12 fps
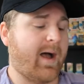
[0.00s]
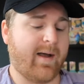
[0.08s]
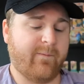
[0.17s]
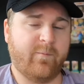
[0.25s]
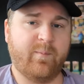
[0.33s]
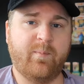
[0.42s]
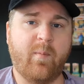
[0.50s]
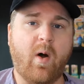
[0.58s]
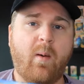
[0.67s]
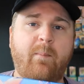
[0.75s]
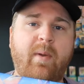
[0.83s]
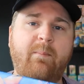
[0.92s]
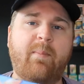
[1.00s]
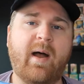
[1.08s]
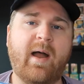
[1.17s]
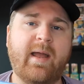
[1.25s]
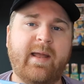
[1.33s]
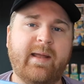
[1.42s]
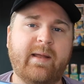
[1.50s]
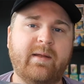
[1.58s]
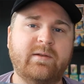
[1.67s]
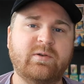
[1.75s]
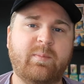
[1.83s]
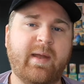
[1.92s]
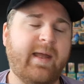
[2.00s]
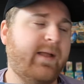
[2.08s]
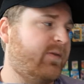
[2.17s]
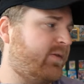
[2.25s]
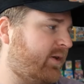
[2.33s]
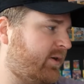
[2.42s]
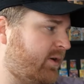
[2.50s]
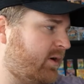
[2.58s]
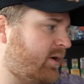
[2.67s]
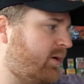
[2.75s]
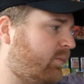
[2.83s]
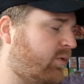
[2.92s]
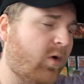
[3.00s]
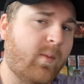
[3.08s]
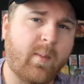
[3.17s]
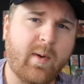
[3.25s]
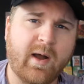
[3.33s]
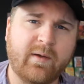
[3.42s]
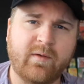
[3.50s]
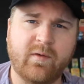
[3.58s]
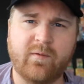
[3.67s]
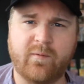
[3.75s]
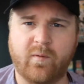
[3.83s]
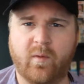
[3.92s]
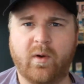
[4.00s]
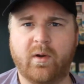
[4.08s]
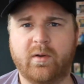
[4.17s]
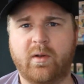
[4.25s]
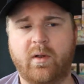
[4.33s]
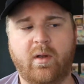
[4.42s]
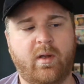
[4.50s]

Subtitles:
I've been buying Japan Center promo boxes for